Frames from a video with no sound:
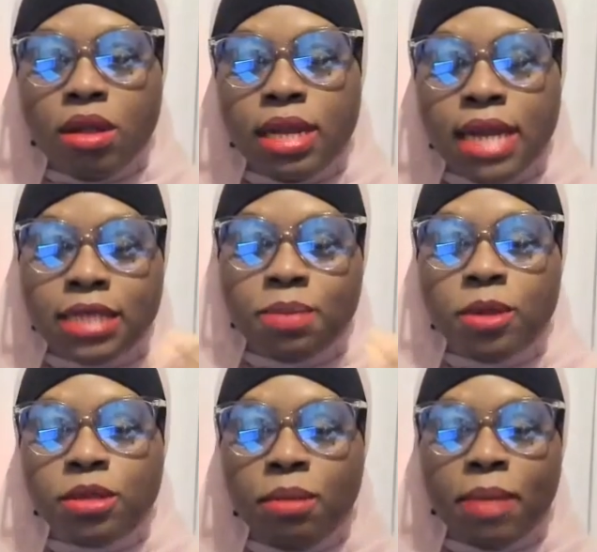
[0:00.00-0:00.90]
They're not
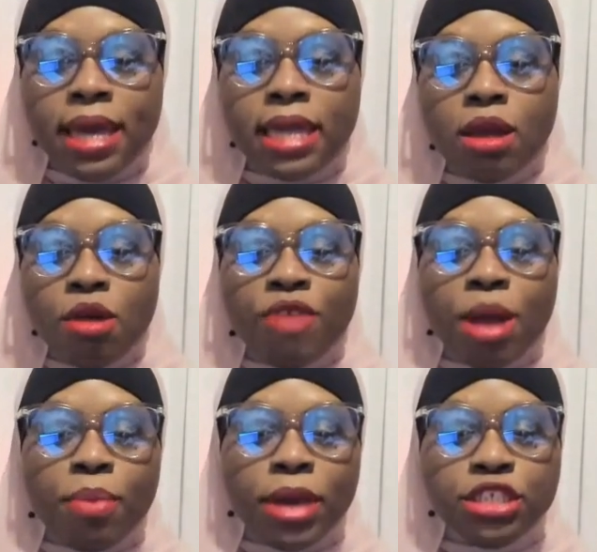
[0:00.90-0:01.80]
supposed to be making low
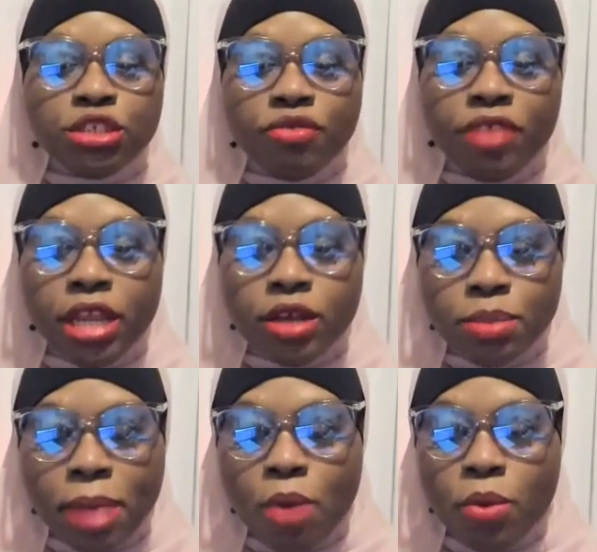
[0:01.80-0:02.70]
vibrational videos
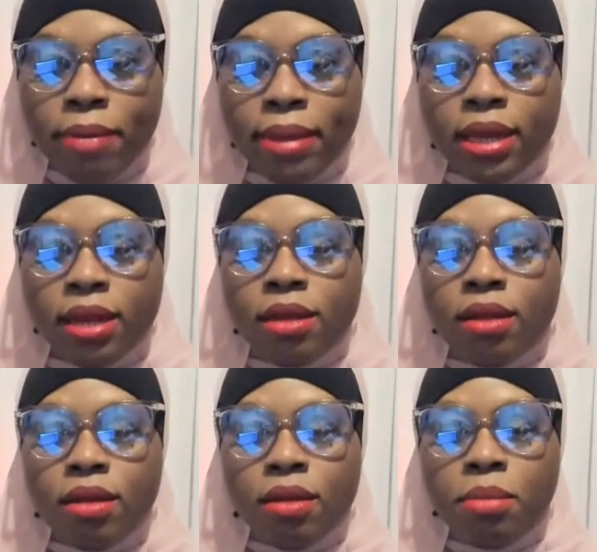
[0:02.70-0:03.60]
about women
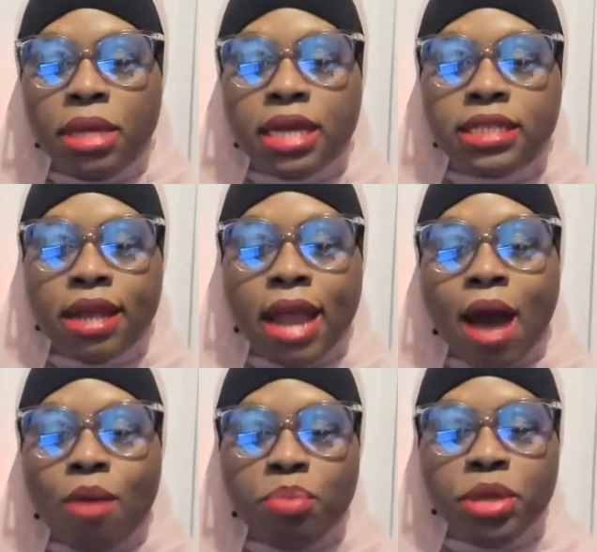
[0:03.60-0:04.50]
because they're
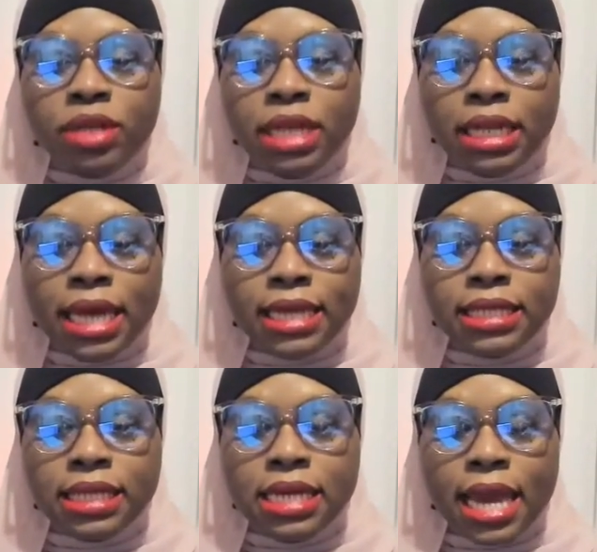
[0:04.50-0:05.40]
out building
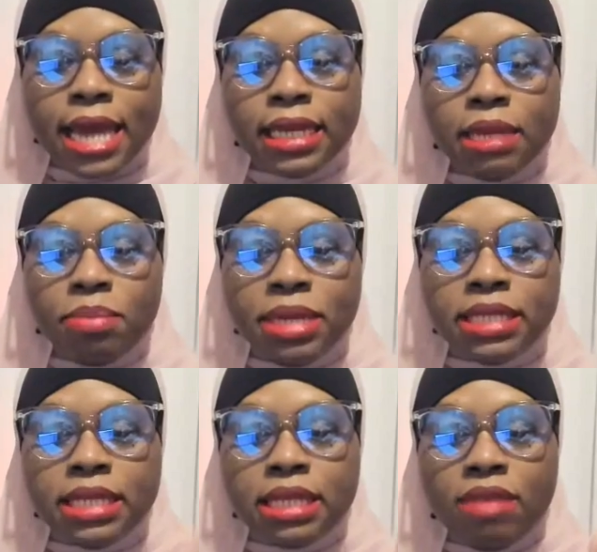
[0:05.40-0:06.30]
legacy, handling
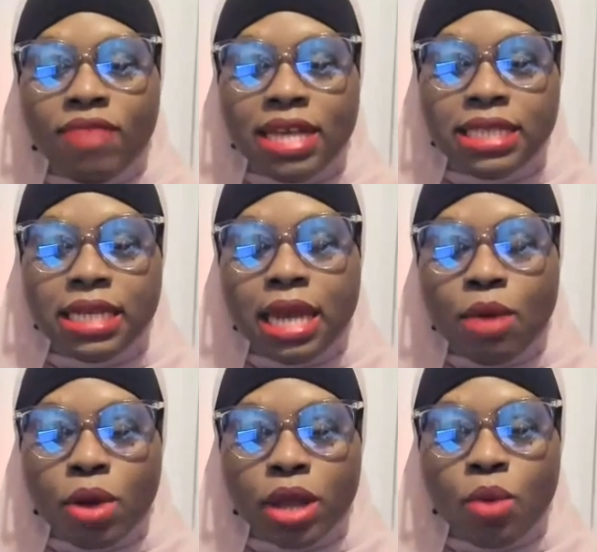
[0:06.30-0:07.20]
business, investing,
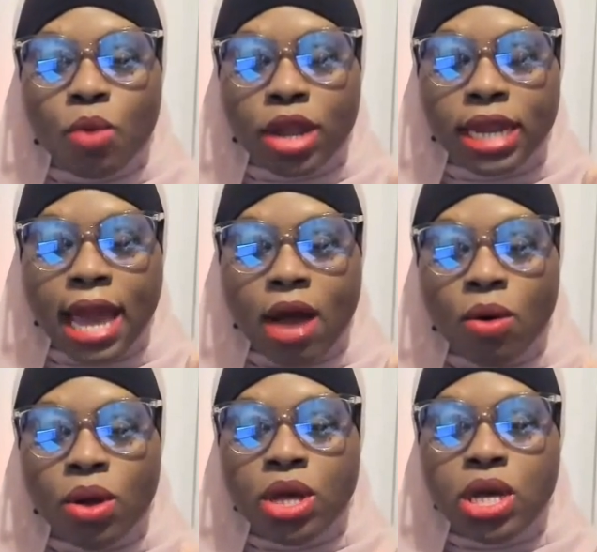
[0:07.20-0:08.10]
networking, working
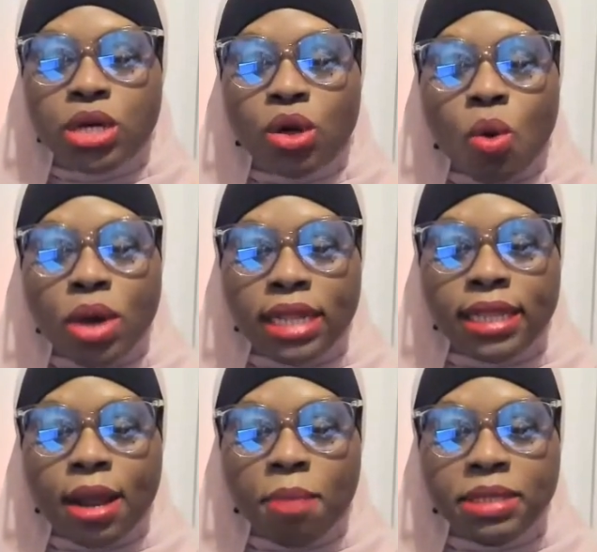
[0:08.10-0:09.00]
out, going to
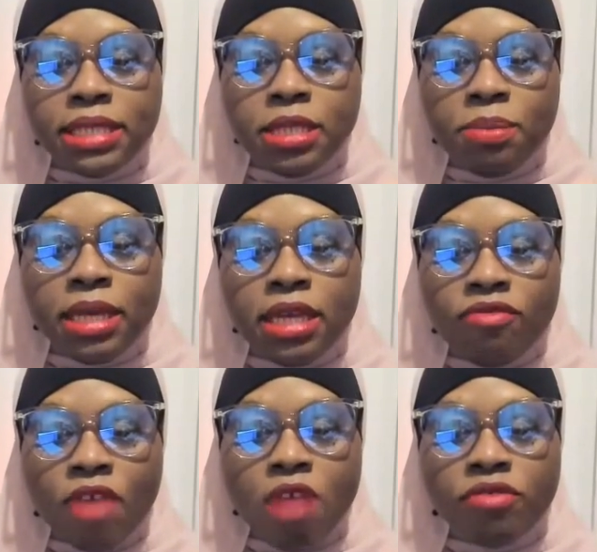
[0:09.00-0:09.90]
therapy, sleeping,
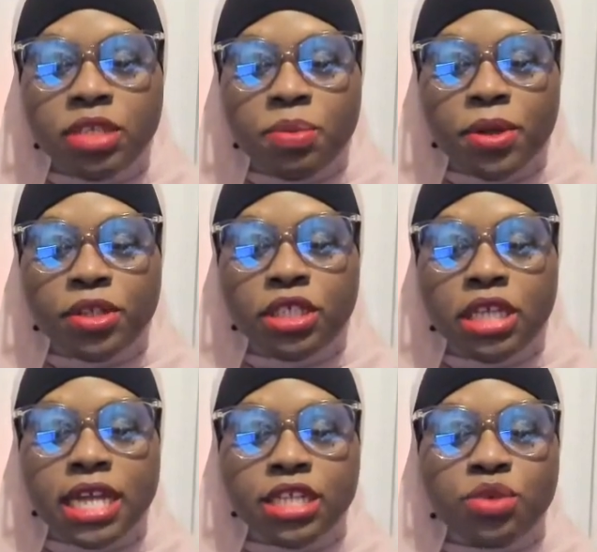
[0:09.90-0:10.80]
evolving
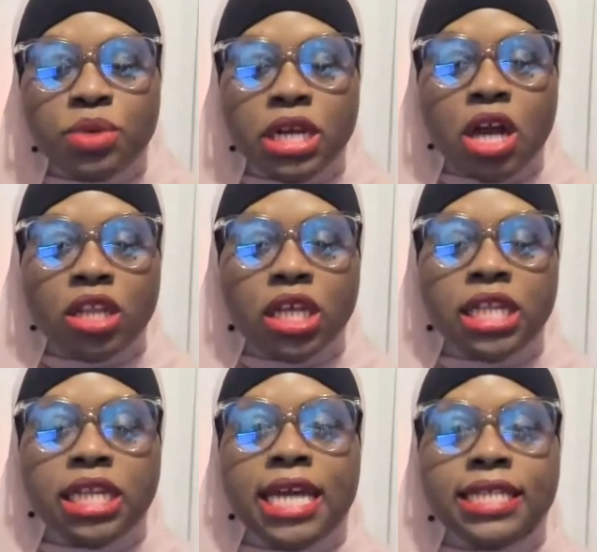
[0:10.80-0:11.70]
spiritually, and doing it all
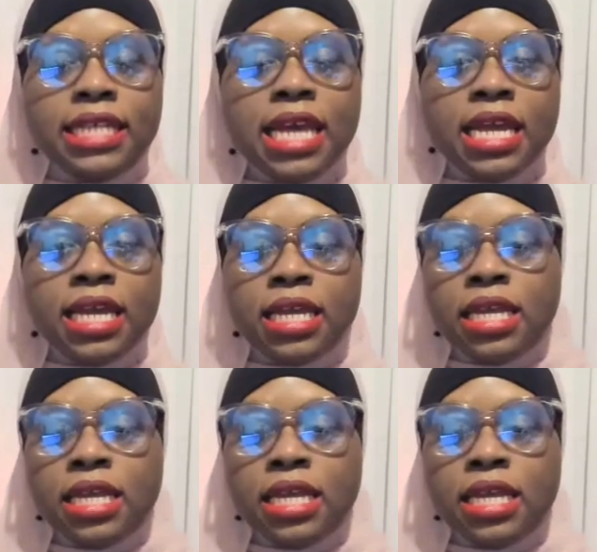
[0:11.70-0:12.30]
again the next day.